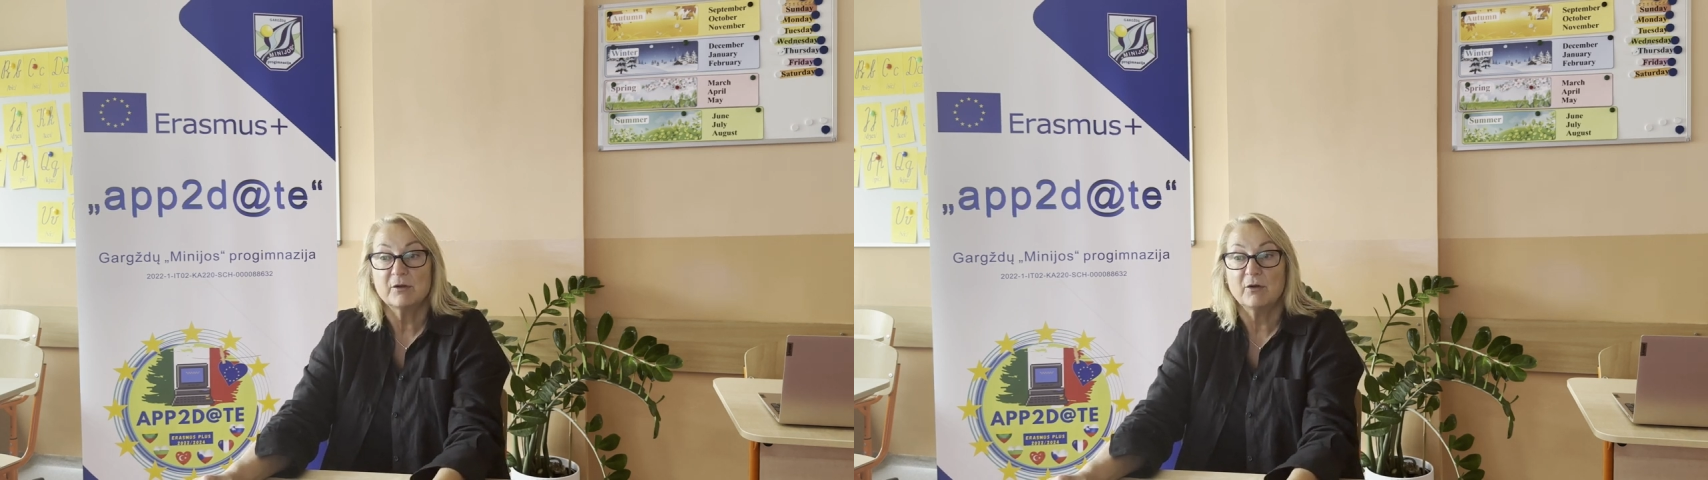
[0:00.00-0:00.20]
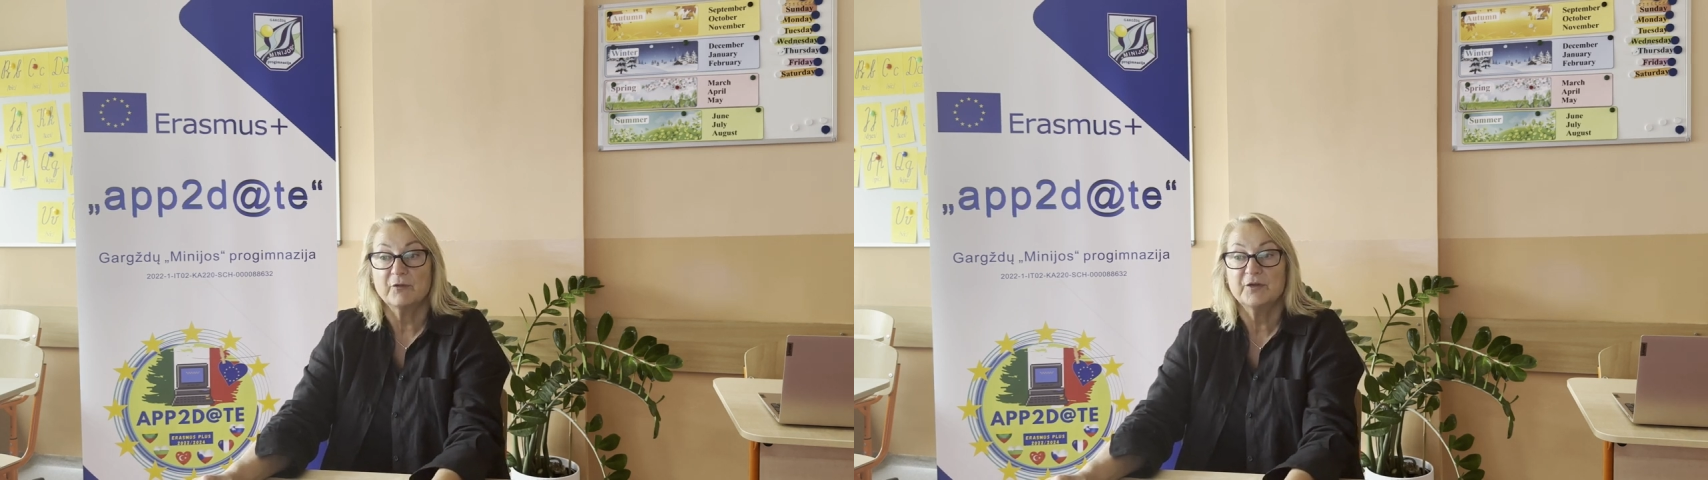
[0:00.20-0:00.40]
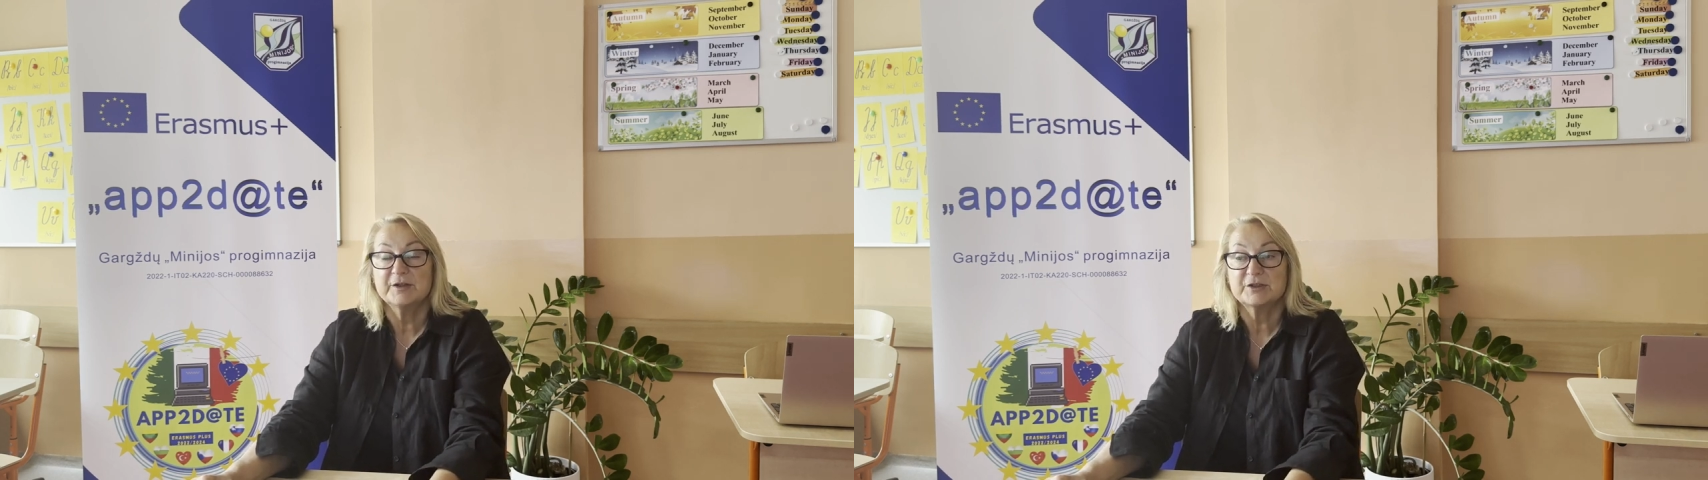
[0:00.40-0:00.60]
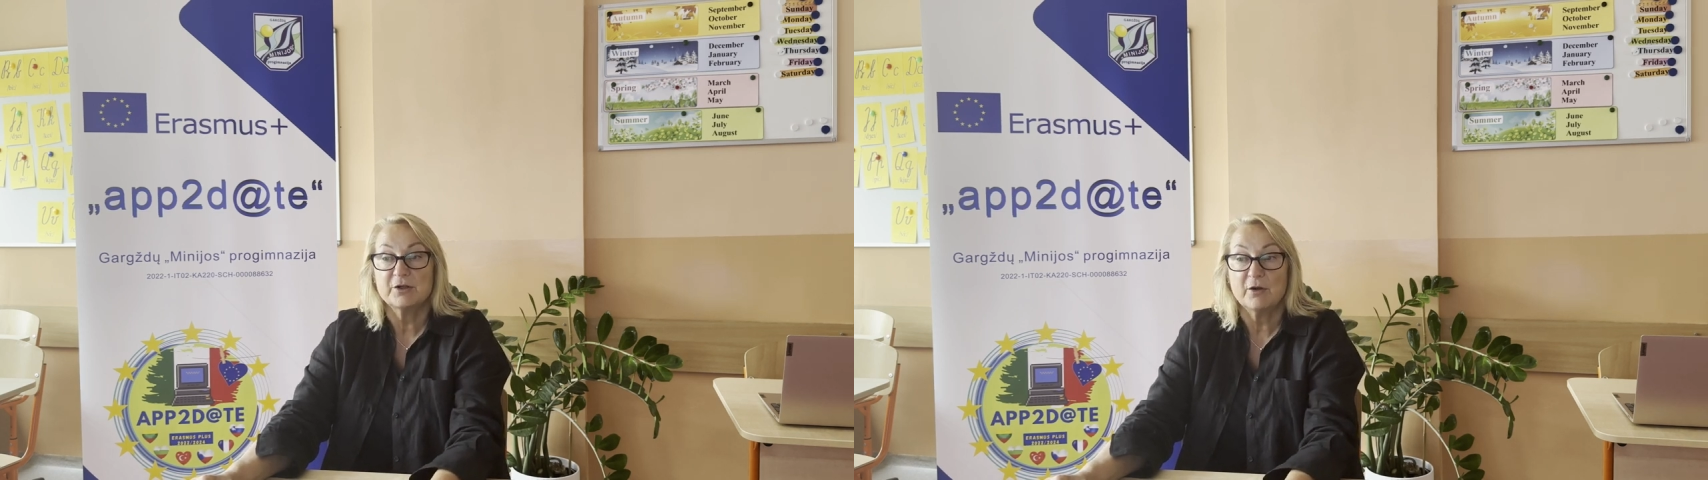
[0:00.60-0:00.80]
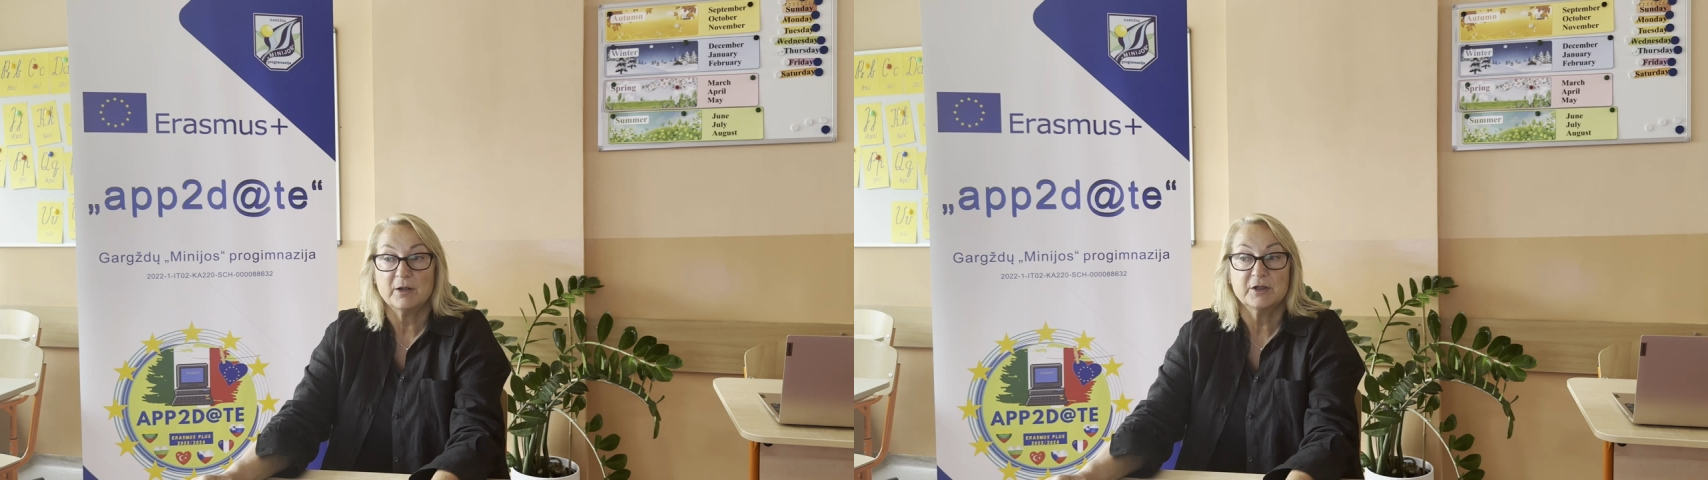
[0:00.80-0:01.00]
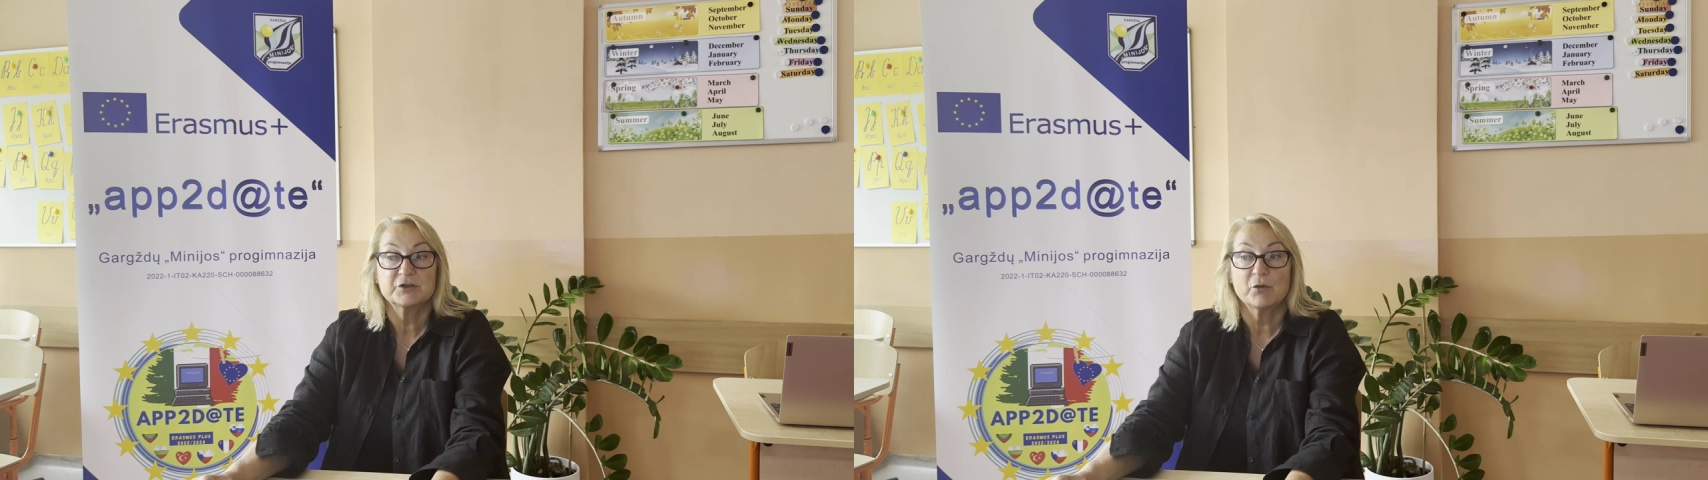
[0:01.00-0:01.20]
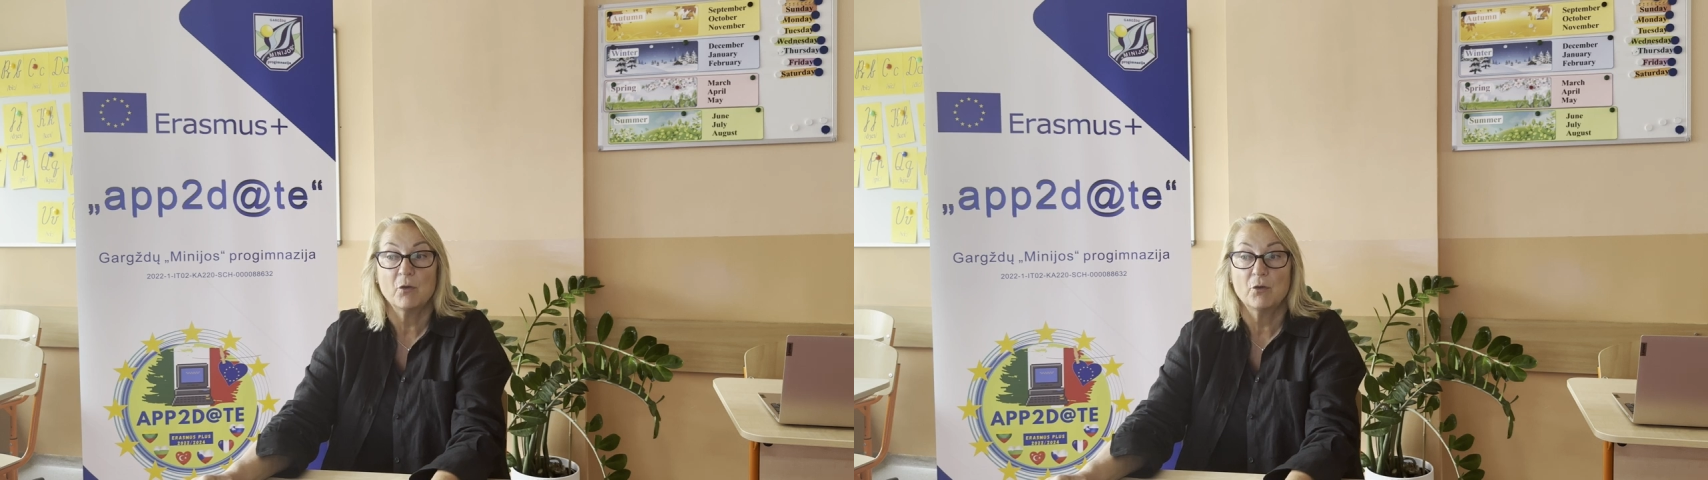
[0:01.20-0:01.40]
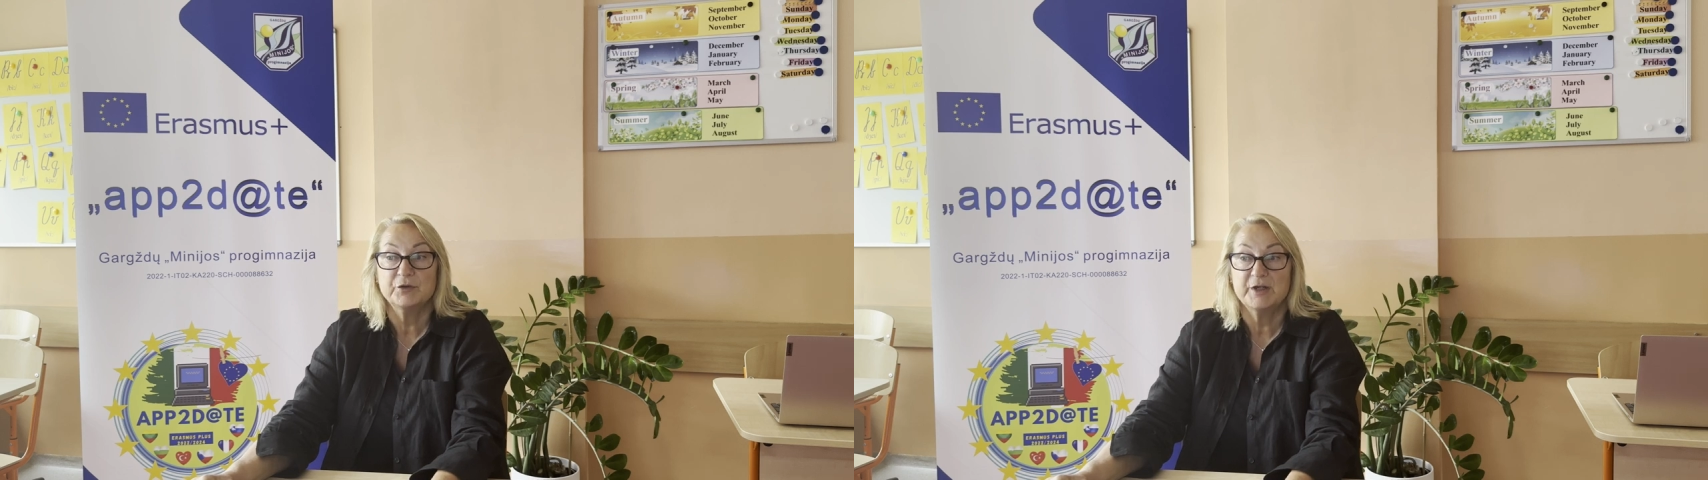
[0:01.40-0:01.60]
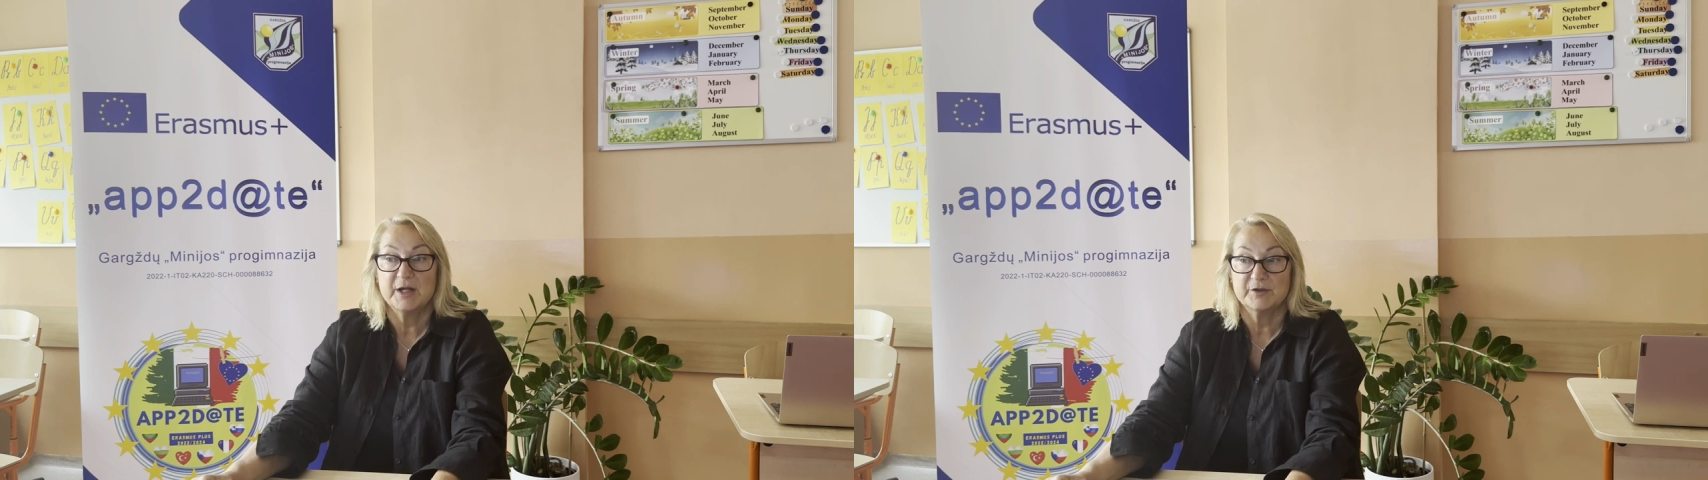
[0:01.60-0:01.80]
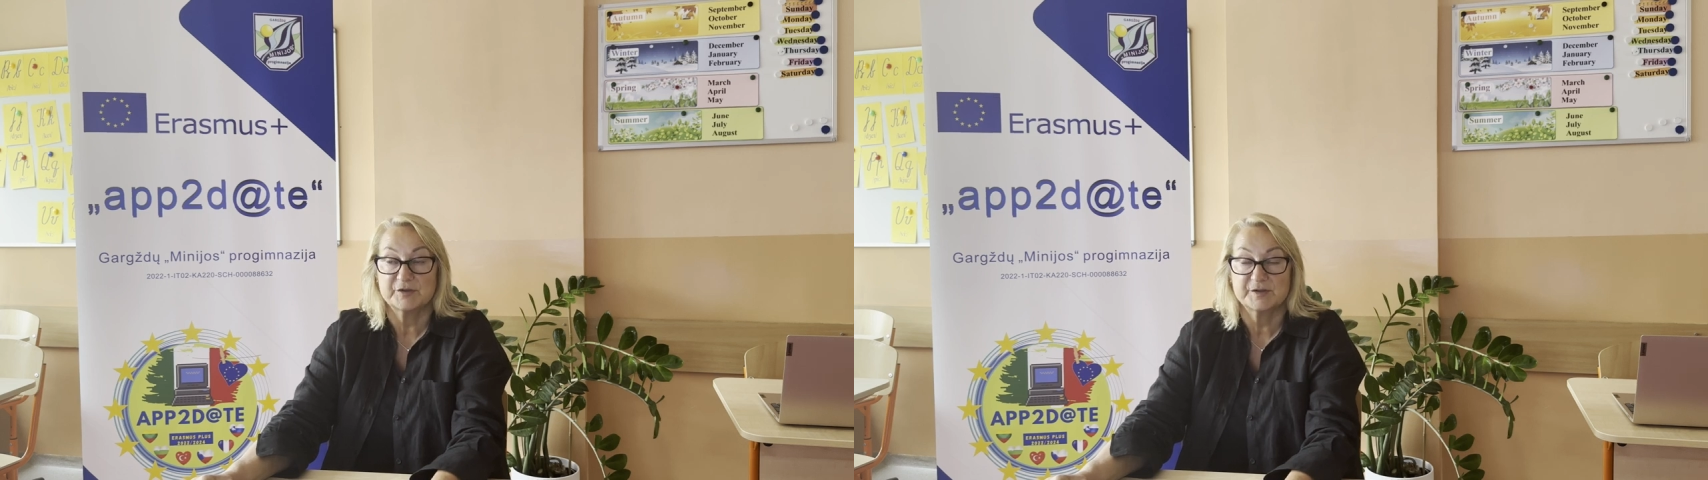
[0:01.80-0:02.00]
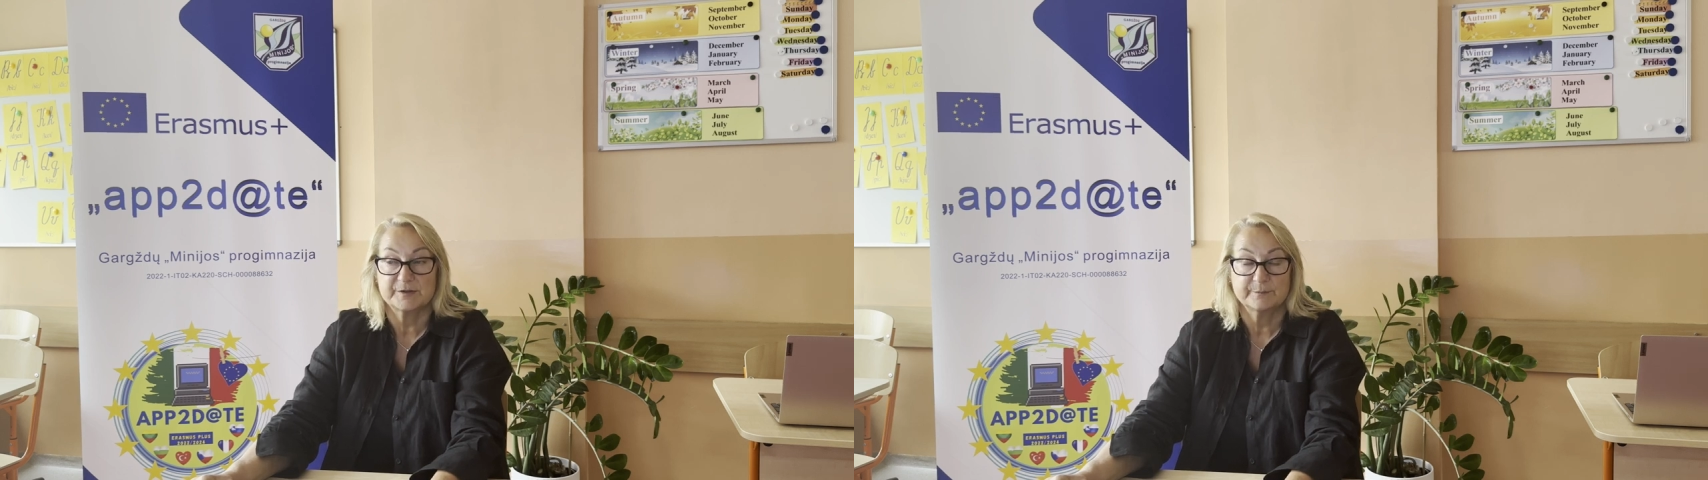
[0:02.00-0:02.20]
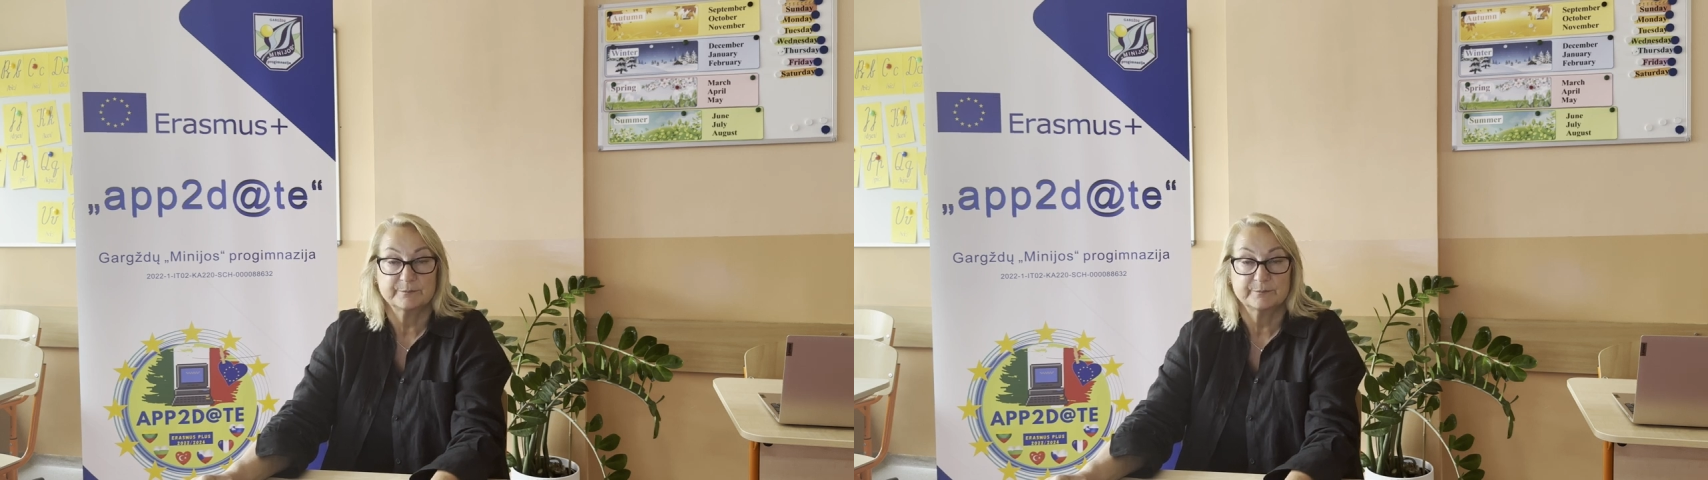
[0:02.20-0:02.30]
of the target audience.